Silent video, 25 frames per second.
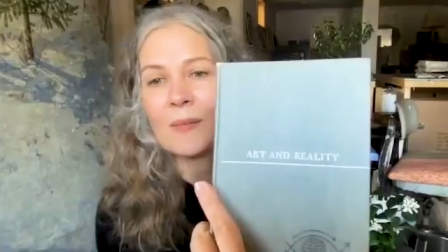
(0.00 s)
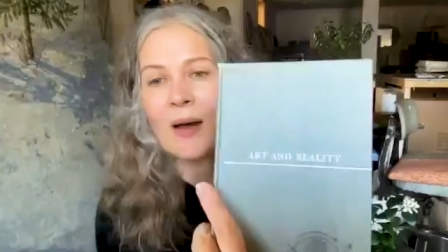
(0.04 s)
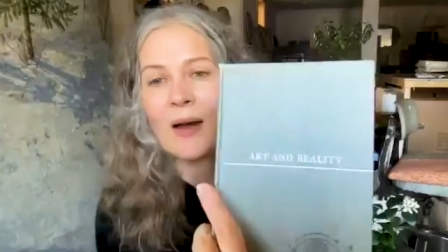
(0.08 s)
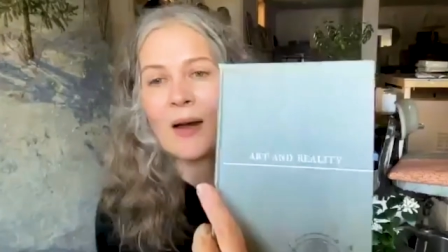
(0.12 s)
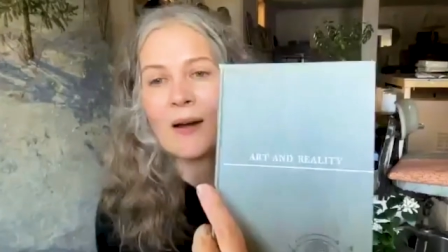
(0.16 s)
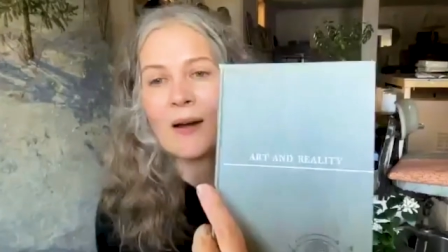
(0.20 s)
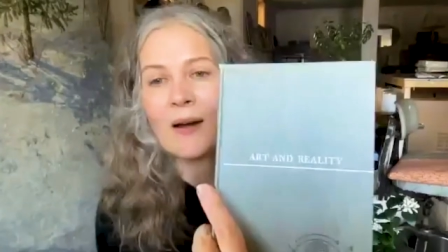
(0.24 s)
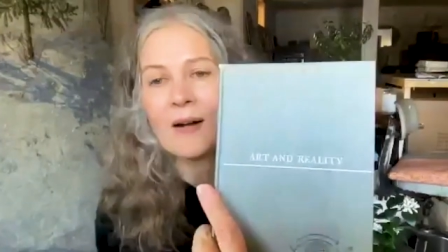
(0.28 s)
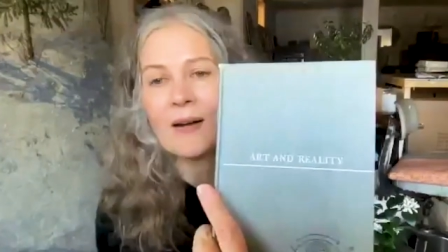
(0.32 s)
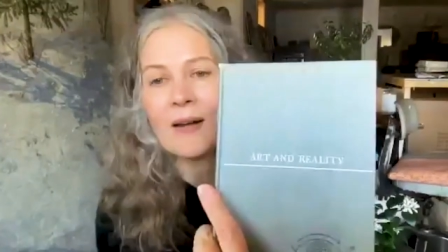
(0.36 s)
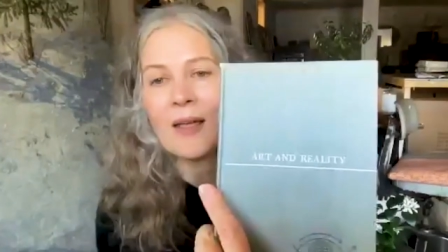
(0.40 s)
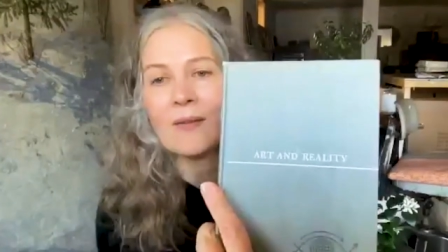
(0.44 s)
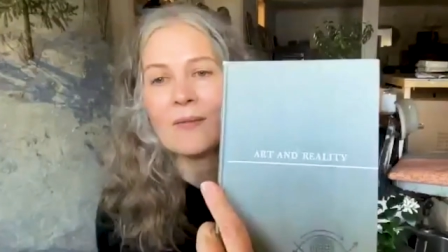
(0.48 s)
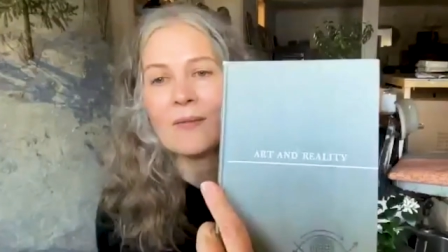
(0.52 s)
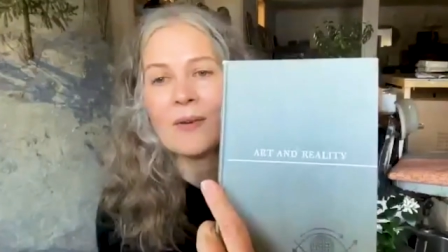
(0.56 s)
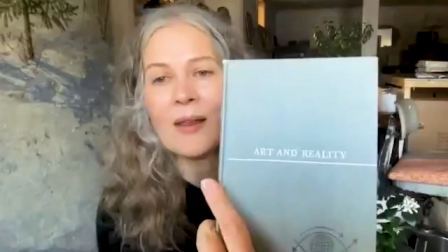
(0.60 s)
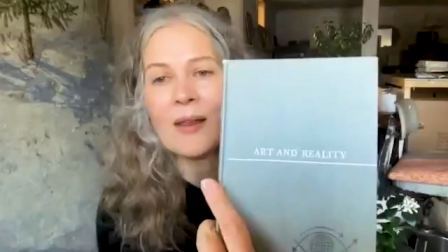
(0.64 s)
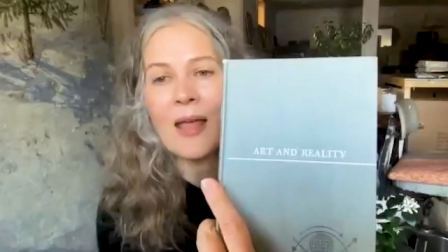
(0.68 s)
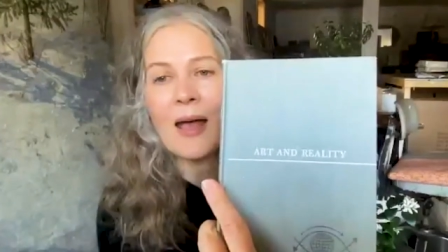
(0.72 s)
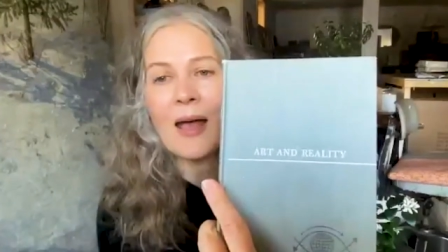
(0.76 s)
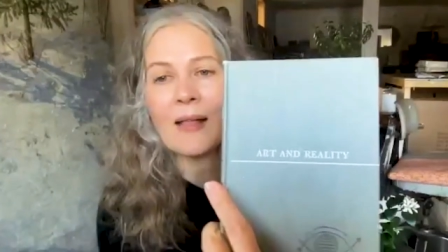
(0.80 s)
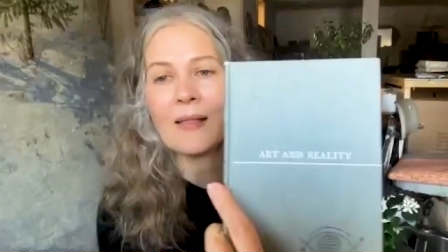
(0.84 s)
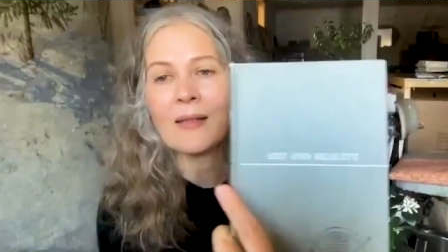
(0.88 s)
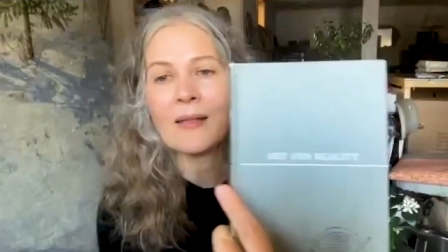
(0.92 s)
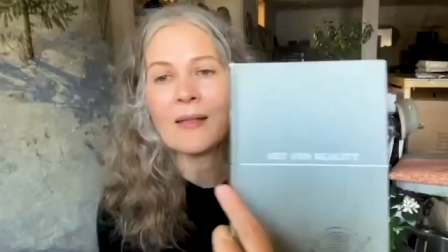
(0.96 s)
Art and
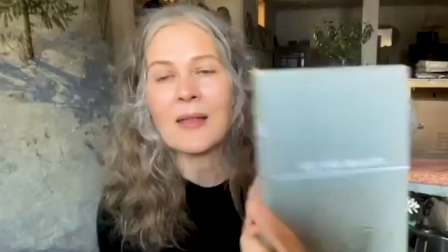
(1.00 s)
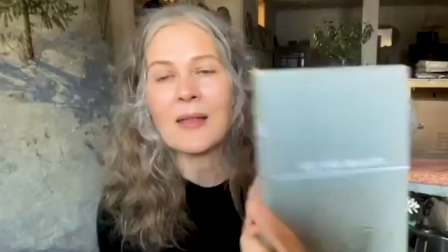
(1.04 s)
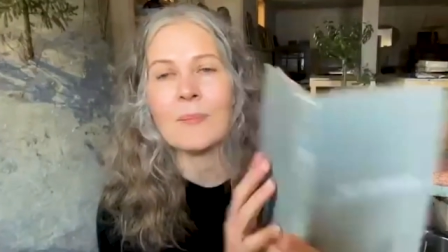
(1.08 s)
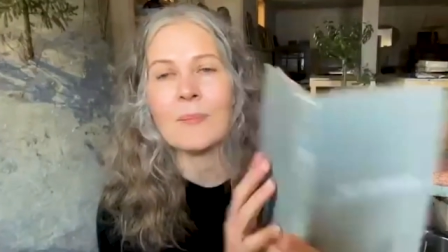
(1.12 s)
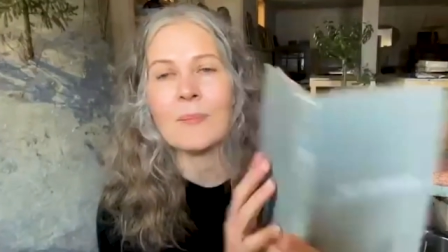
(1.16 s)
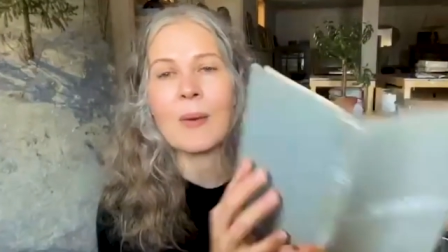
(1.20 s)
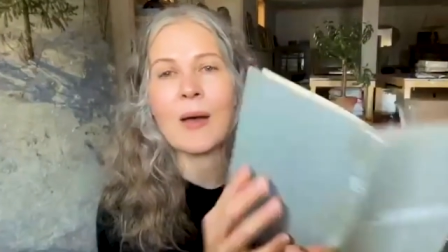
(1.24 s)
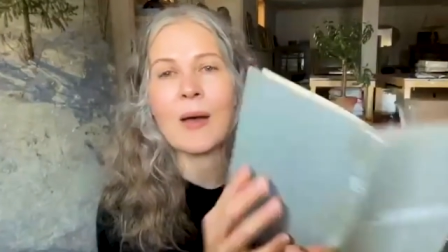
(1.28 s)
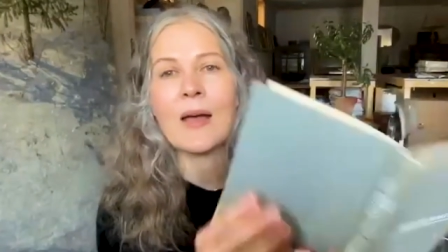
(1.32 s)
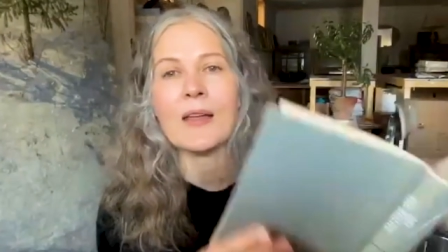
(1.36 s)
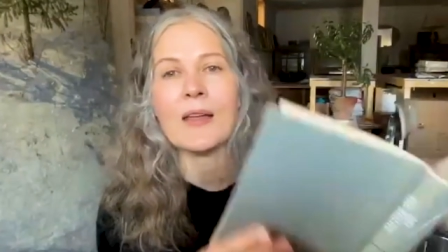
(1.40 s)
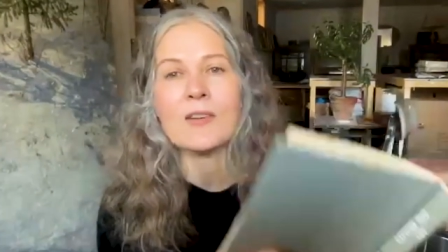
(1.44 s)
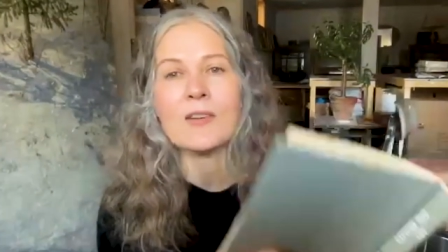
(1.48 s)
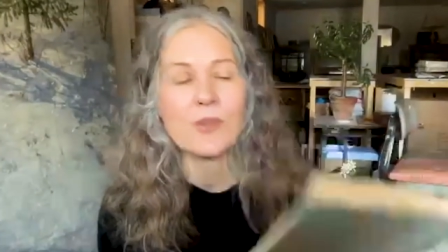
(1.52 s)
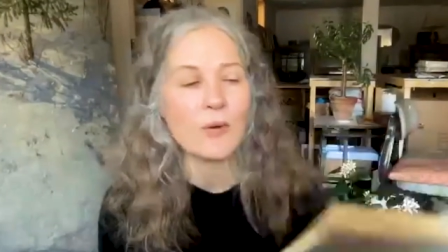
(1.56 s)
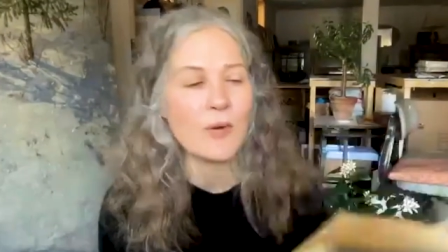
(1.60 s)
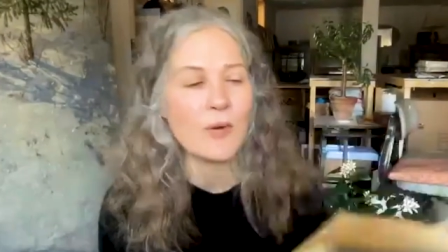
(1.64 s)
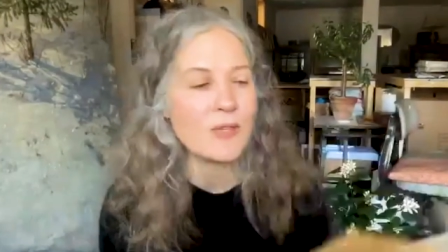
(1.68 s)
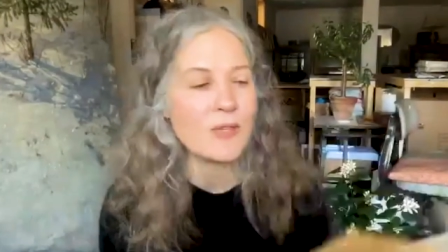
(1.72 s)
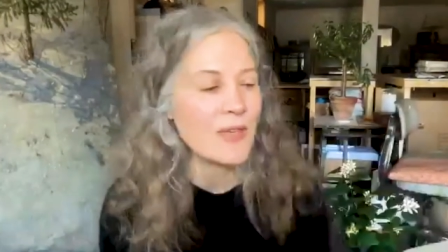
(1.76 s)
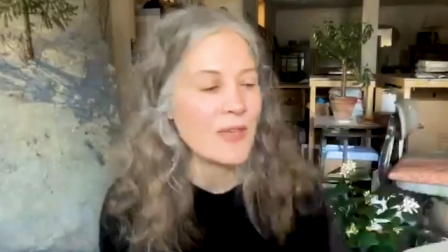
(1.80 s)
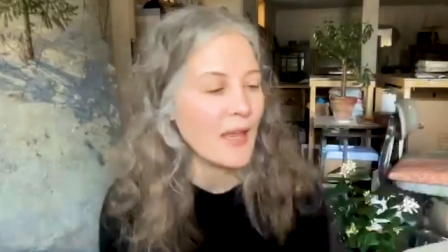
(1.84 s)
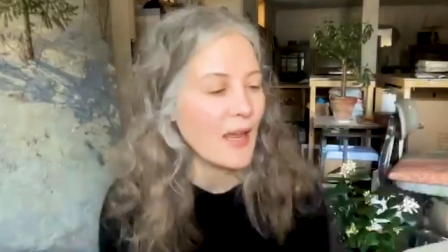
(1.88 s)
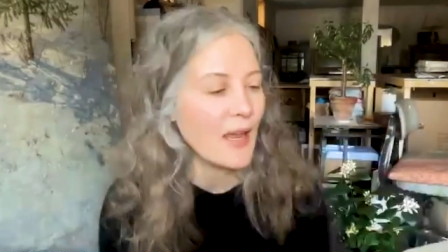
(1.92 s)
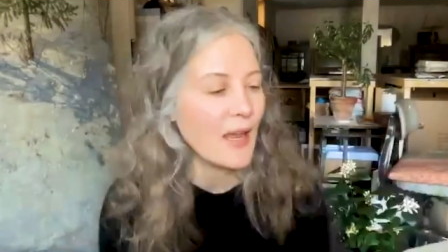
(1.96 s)
Reality by
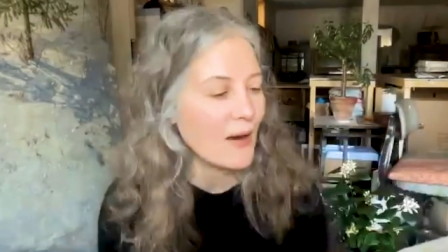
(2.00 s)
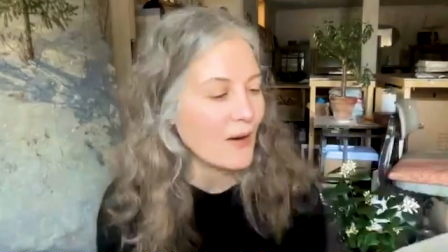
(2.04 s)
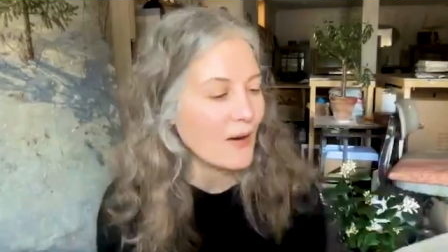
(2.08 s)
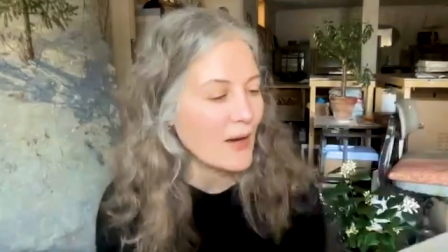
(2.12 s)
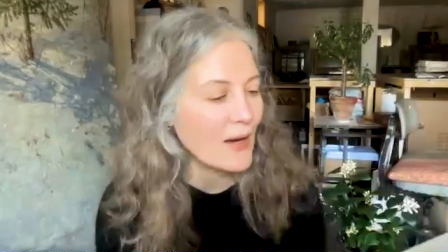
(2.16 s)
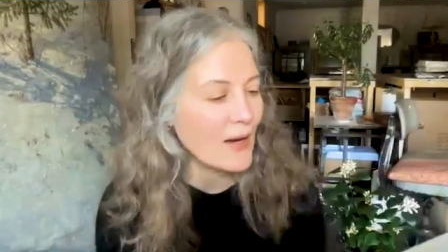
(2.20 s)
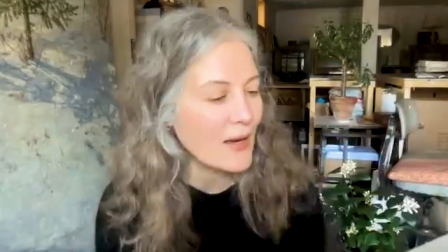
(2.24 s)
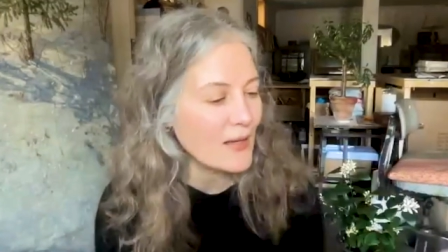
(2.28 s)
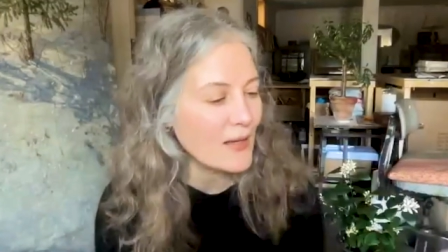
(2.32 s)
Joyce Cary.